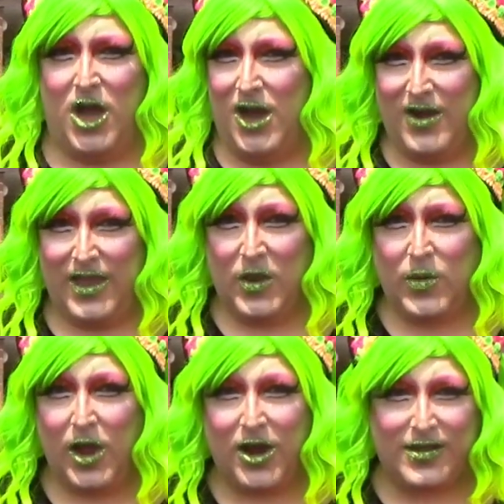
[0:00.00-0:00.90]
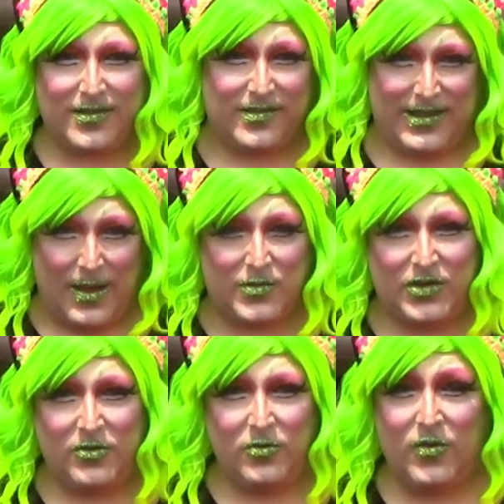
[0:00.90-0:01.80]
Alright, here we are at stop
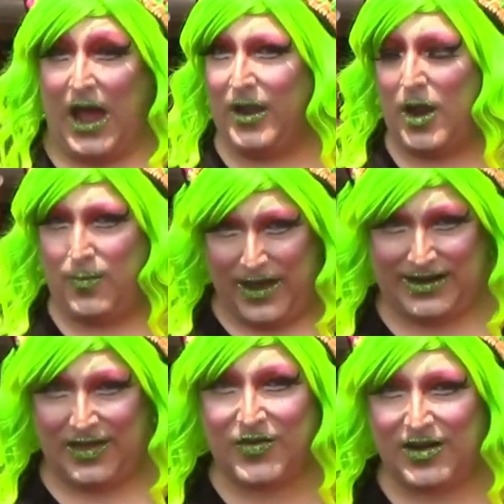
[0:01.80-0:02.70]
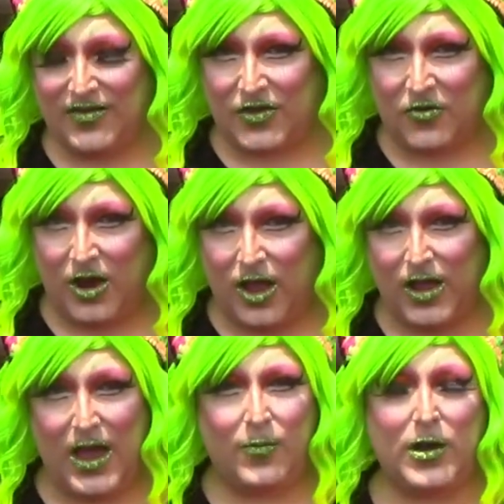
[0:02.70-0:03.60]
2 on my day 3 of the crawl,
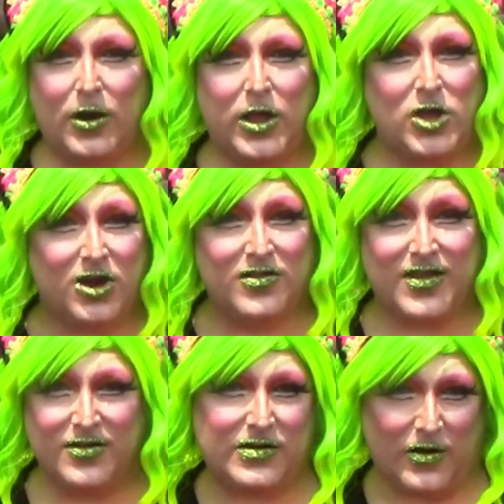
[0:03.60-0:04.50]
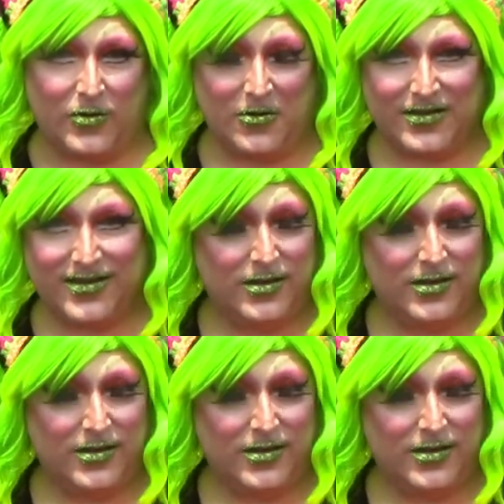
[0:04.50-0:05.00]
and we are at Yarns Untold.